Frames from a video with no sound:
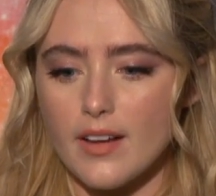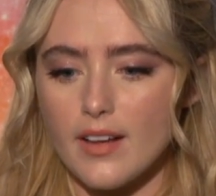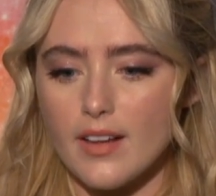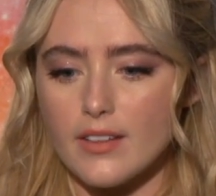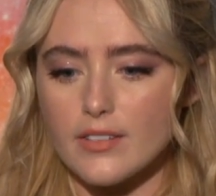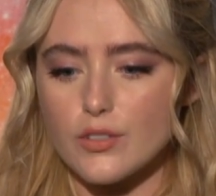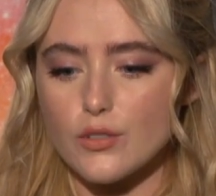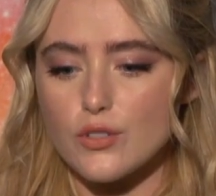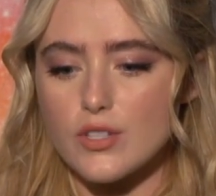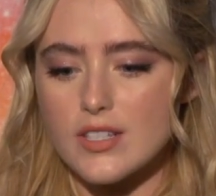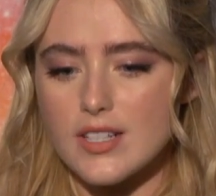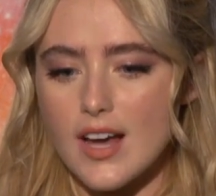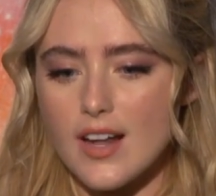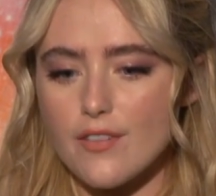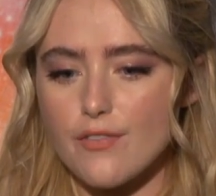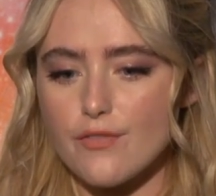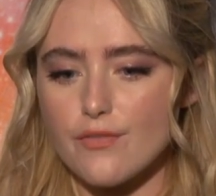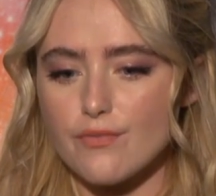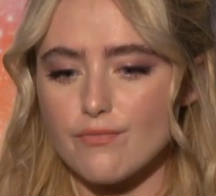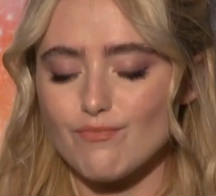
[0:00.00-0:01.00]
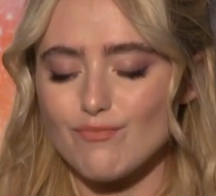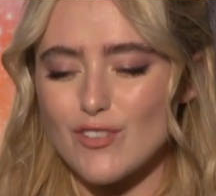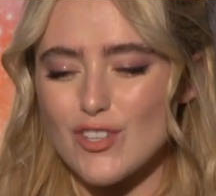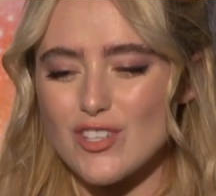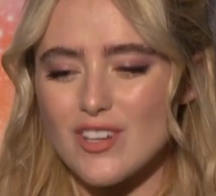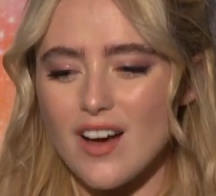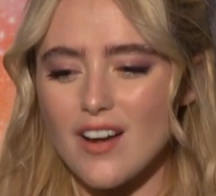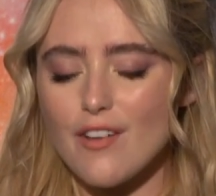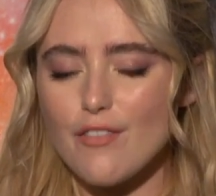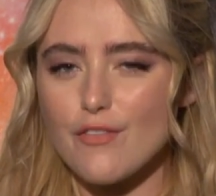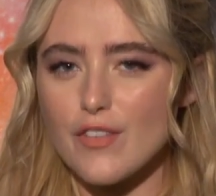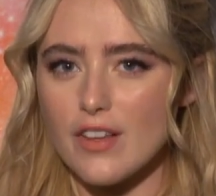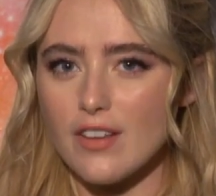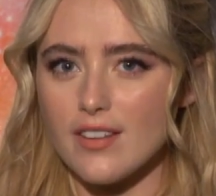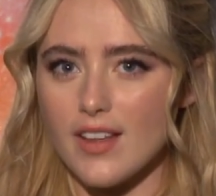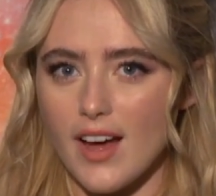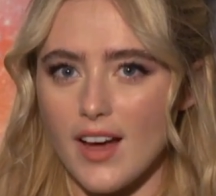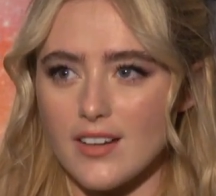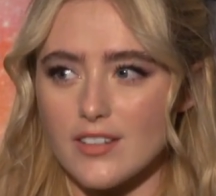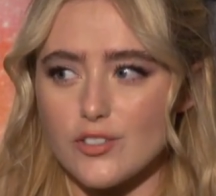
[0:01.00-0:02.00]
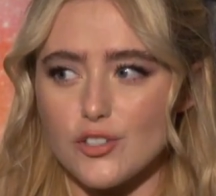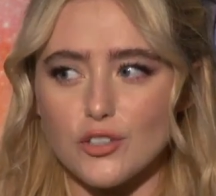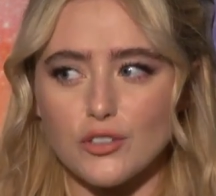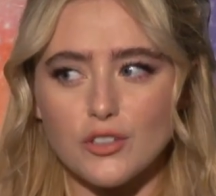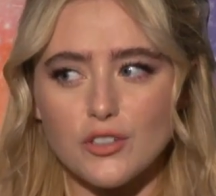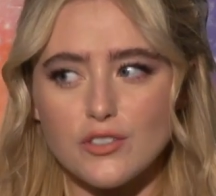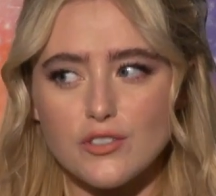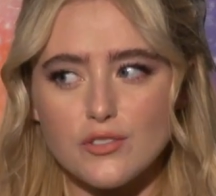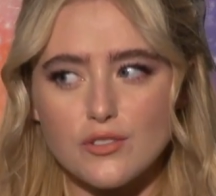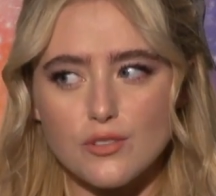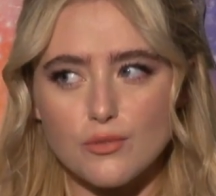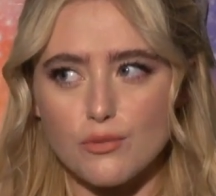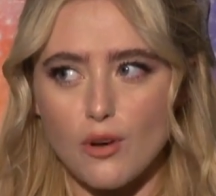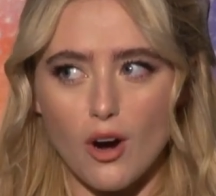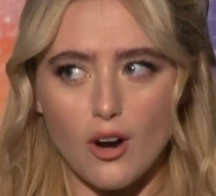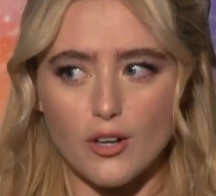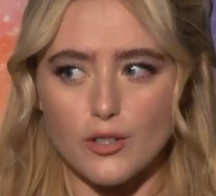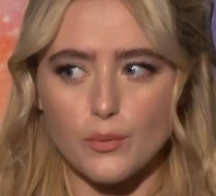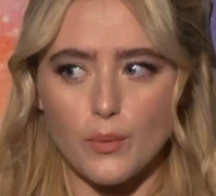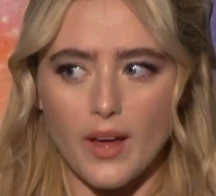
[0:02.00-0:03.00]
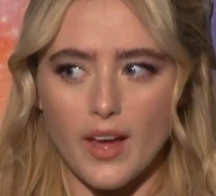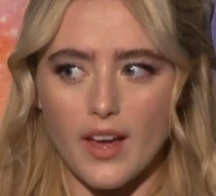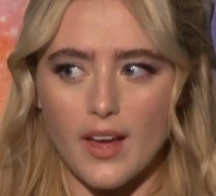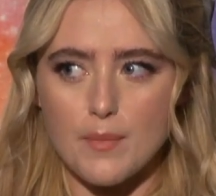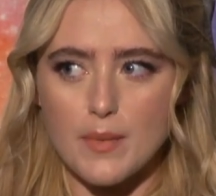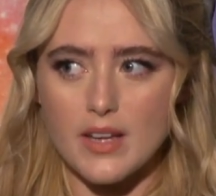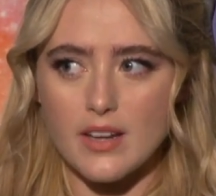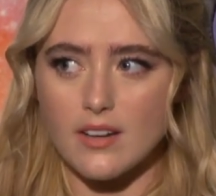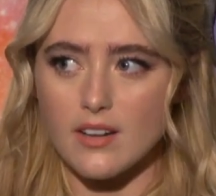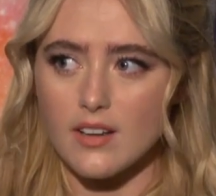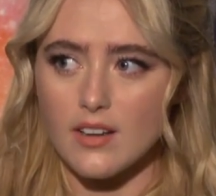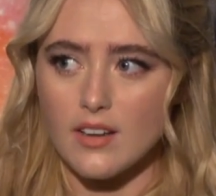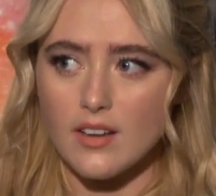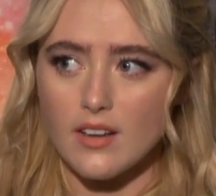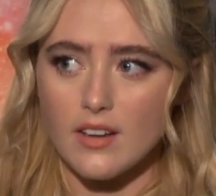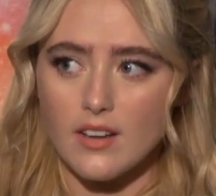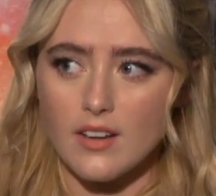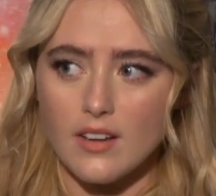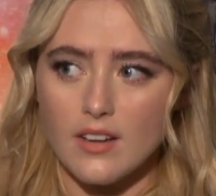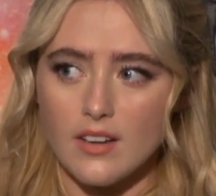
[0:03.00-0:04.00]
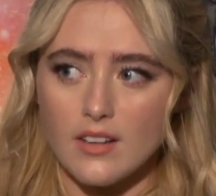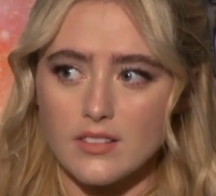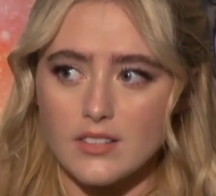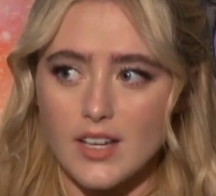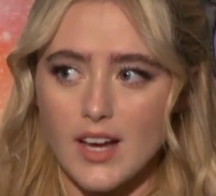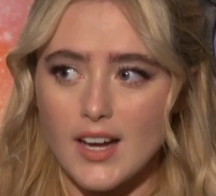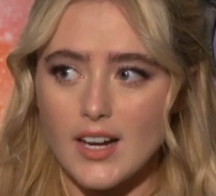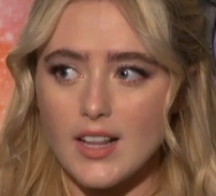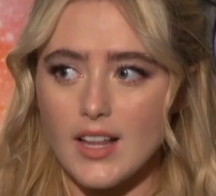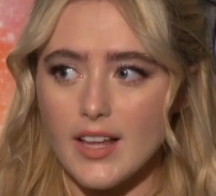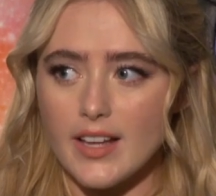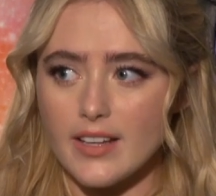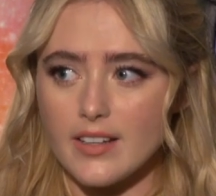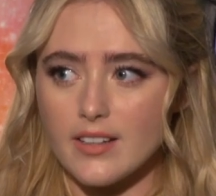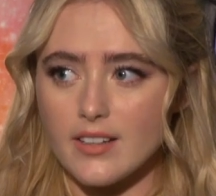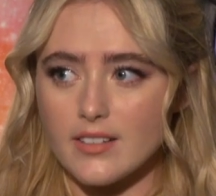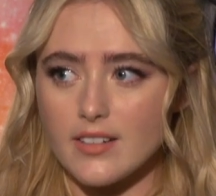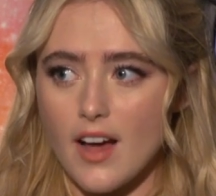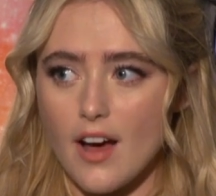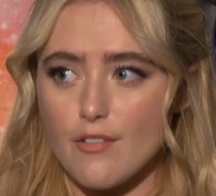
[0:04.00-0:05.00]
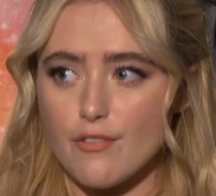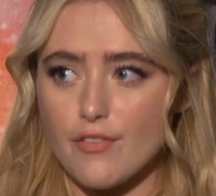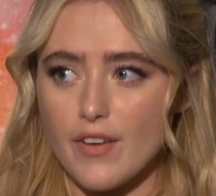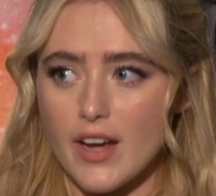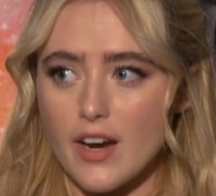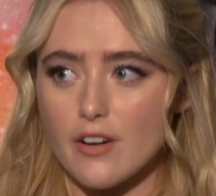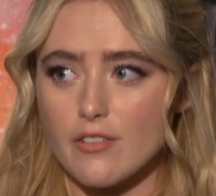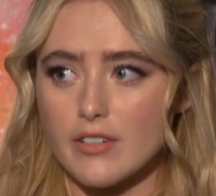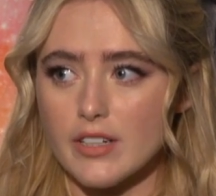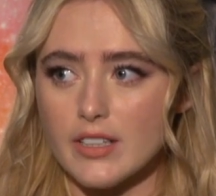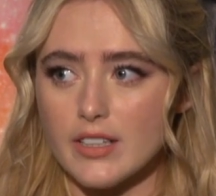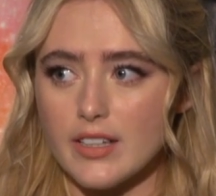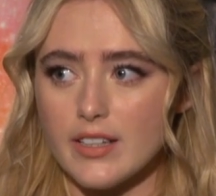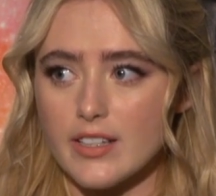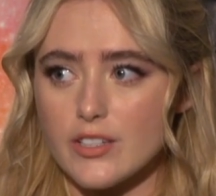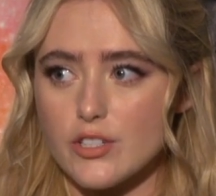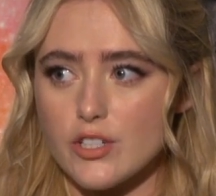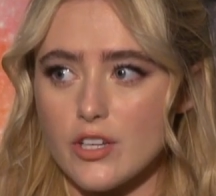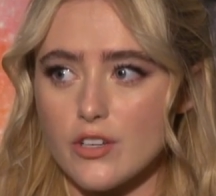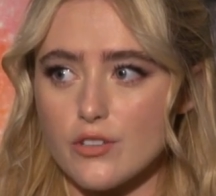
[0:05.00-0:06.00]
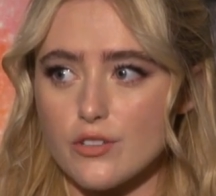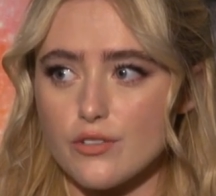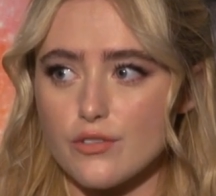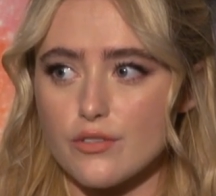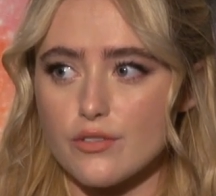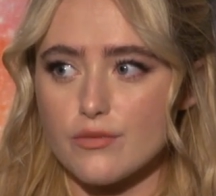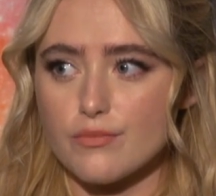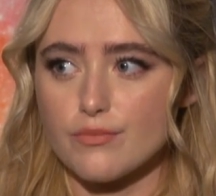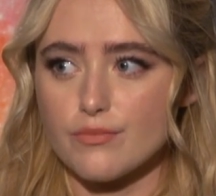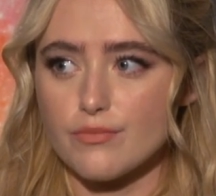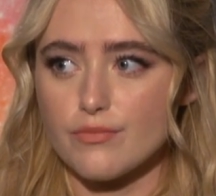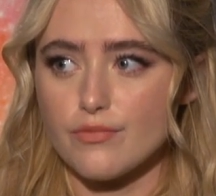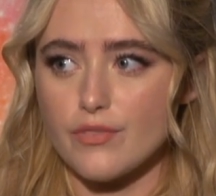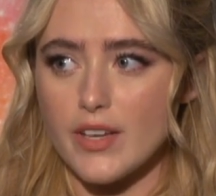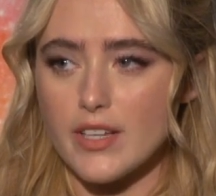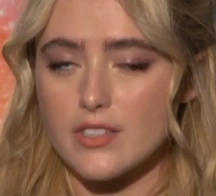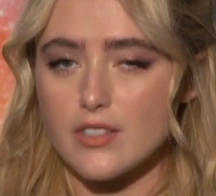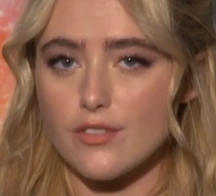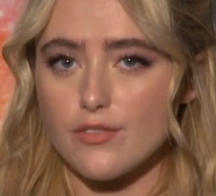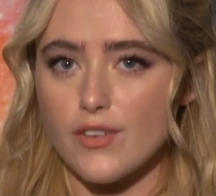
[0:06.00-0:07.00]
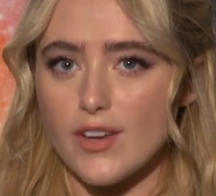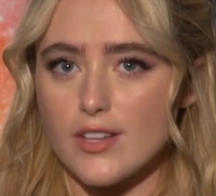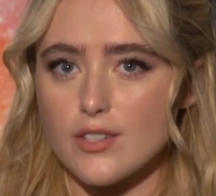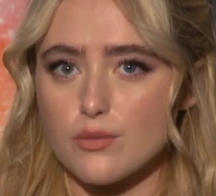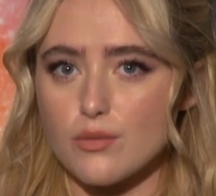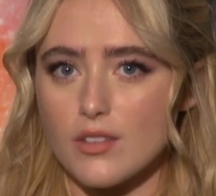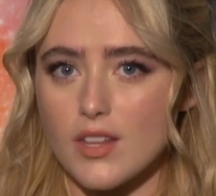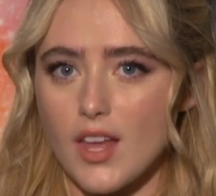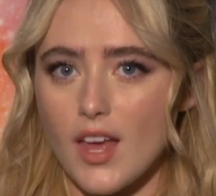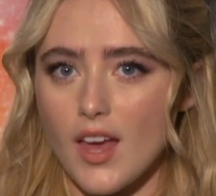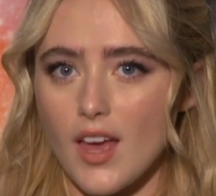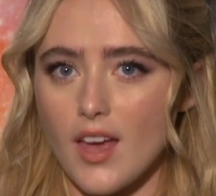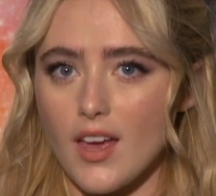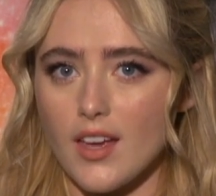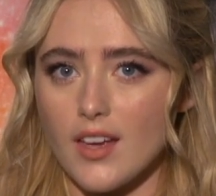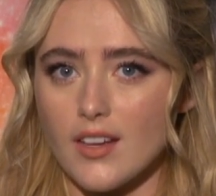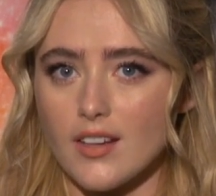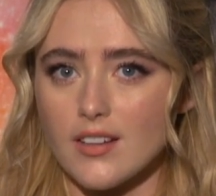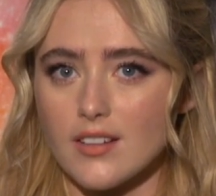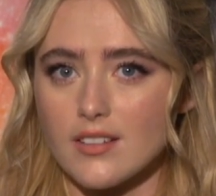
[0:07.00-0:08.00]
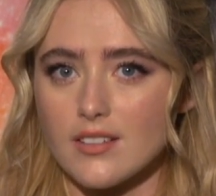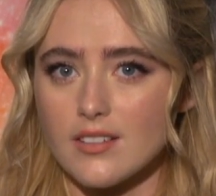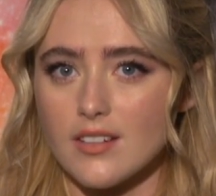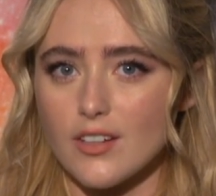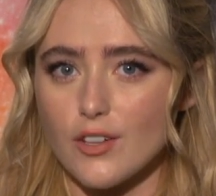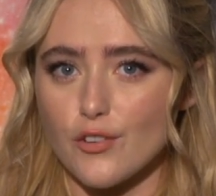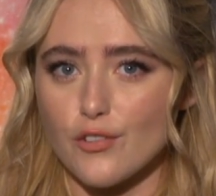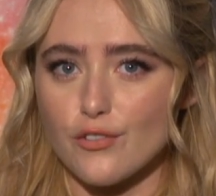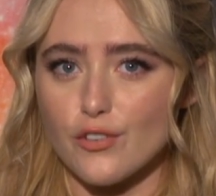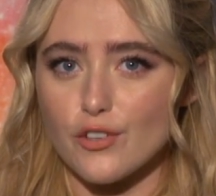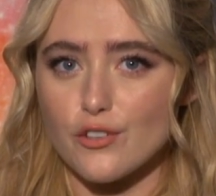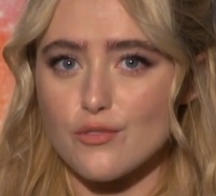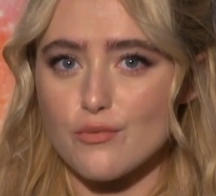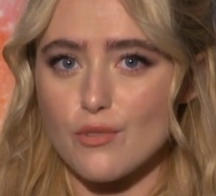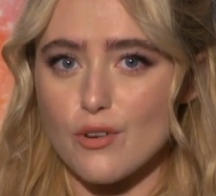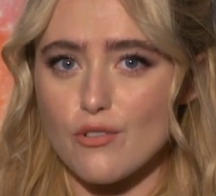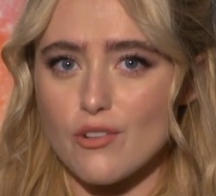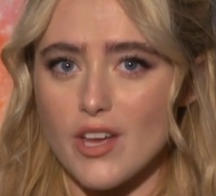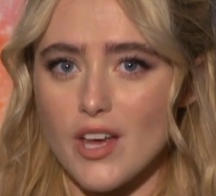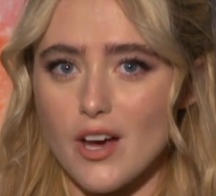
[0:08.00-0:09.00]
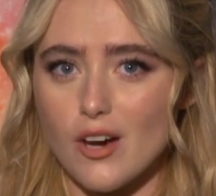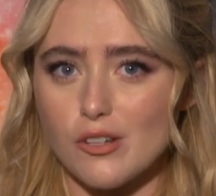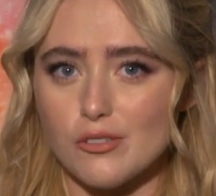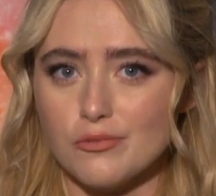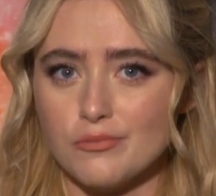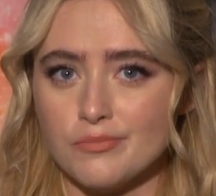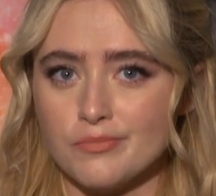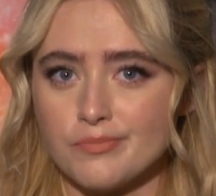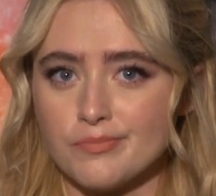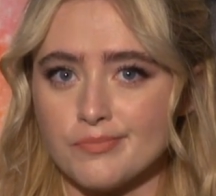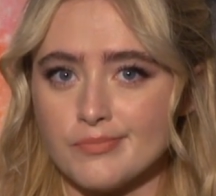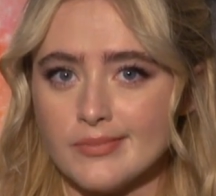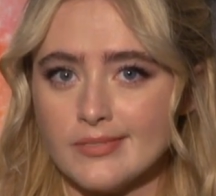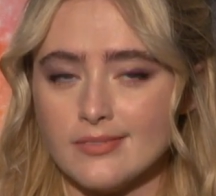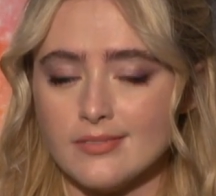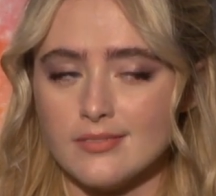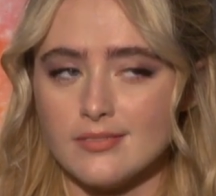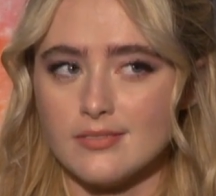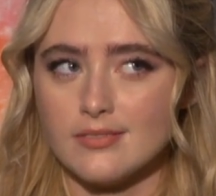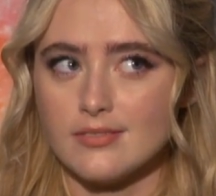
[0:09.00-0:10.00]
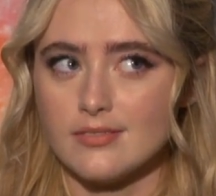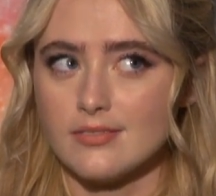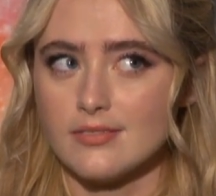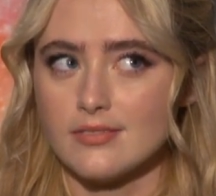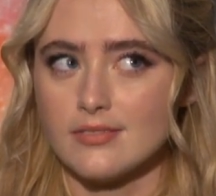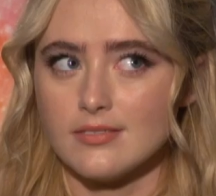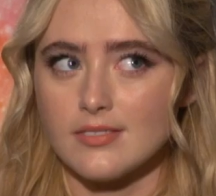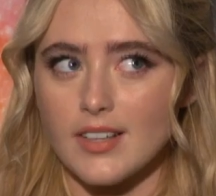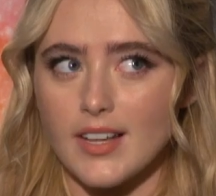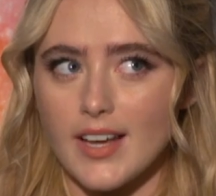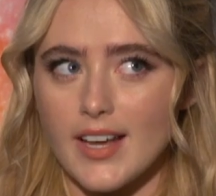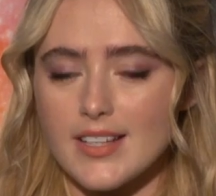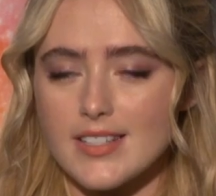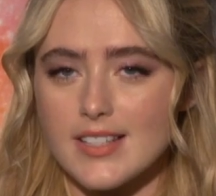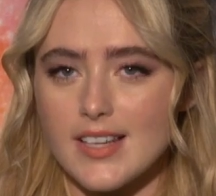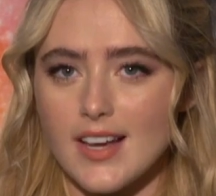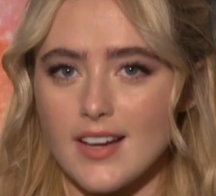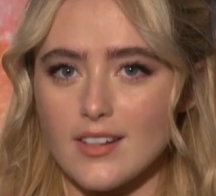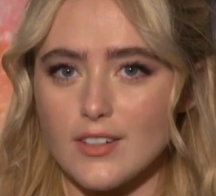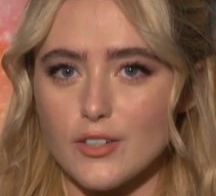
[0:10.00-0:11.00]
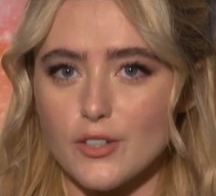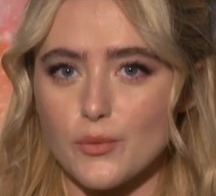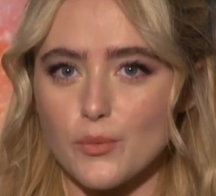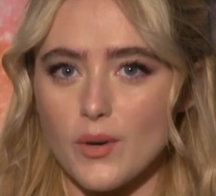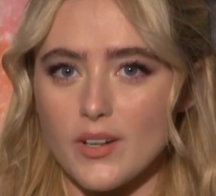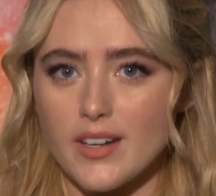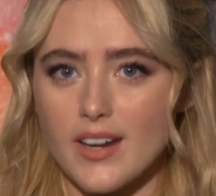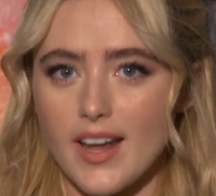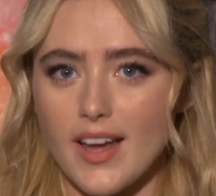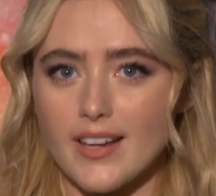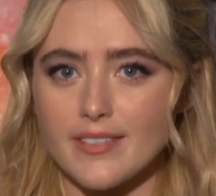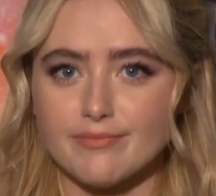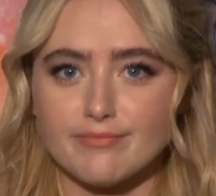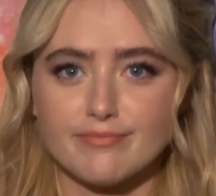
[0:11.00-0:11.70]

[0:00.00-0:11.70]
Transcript: So she's got to feel that. She learns the hard way. I mean, it's kind of like not fair, really, that she goes face to face with Kang on her first rodeo. I guess you got to learn one day.